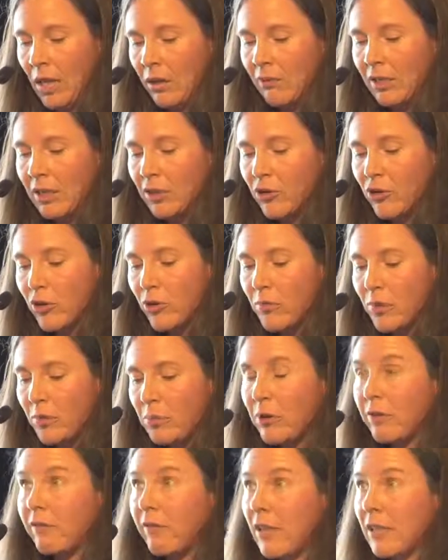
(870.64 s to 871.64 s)
While humour
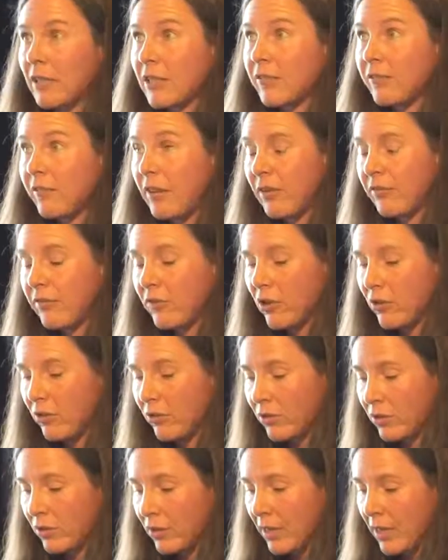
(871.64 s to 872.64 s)
provides
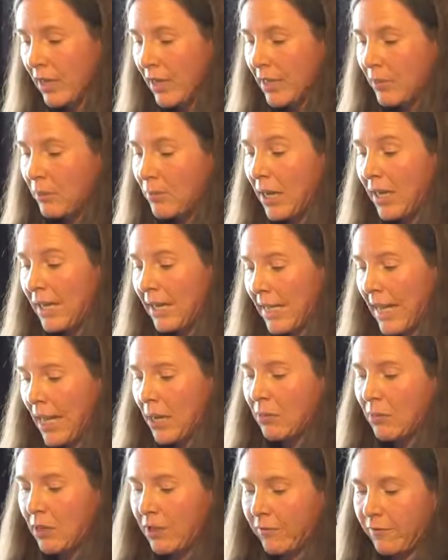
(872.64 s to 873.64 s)
refuge by
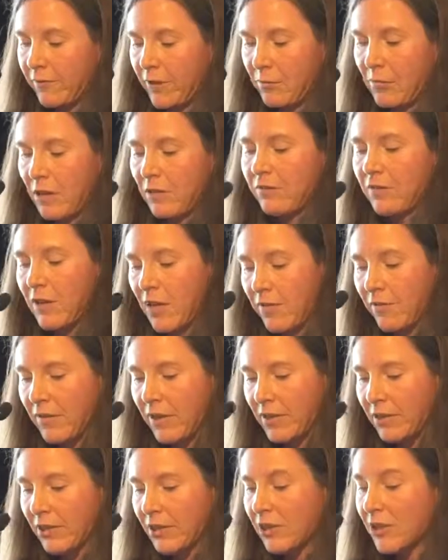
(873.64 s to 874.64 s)
enabling female
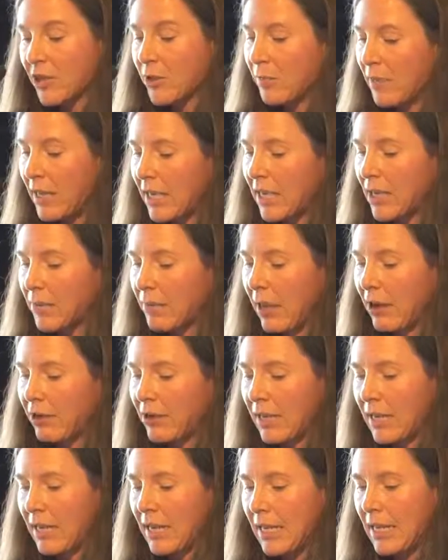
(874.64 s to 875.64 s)
firefighters to speak
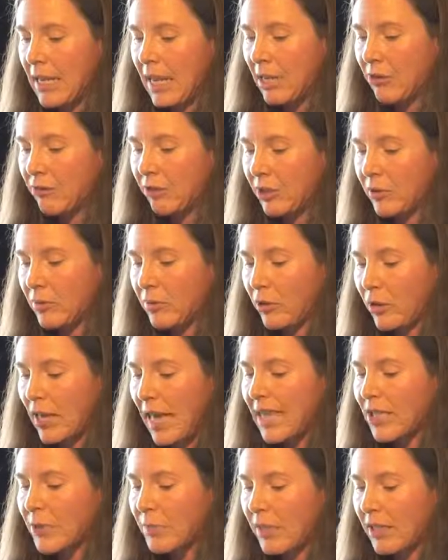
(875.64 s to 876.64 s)
about inequitable
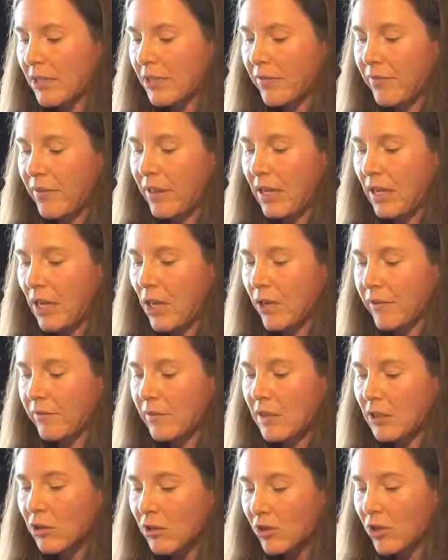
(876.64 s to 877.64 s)
aspects of their
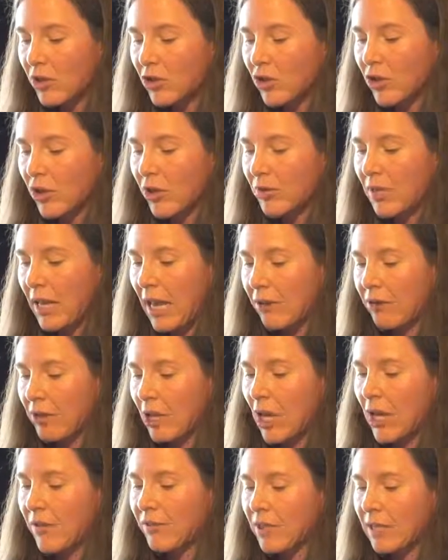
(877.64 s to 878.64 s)
lives, it also shows how
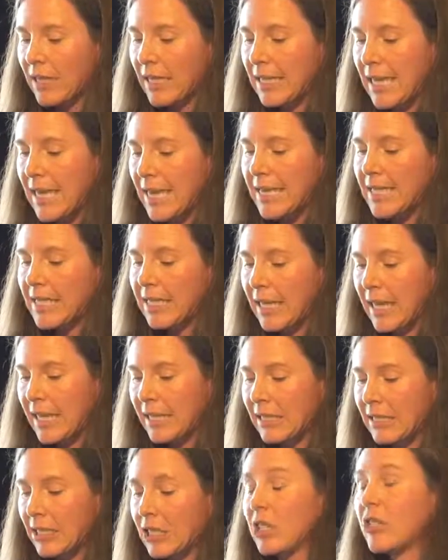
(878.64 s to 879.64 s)
laughter can
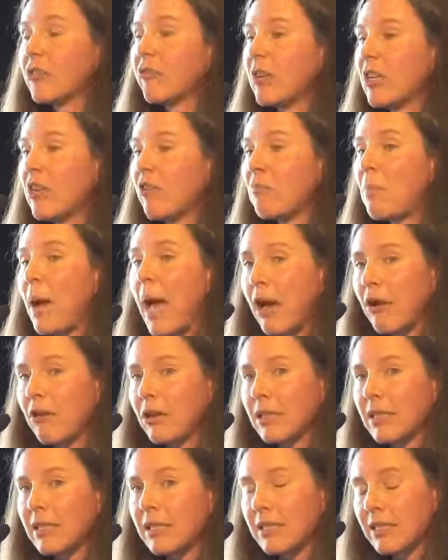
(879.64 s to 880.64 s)
indicate a degree of
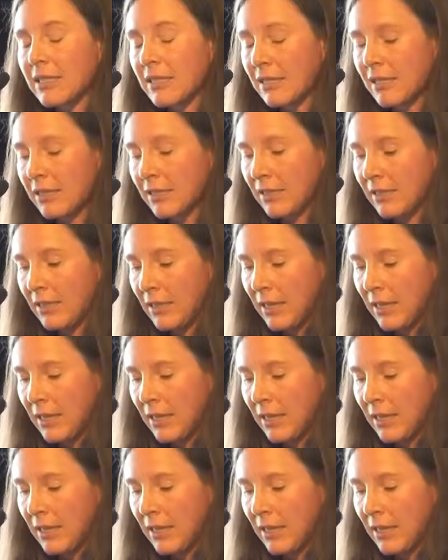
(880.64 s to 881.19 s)
powerlessness.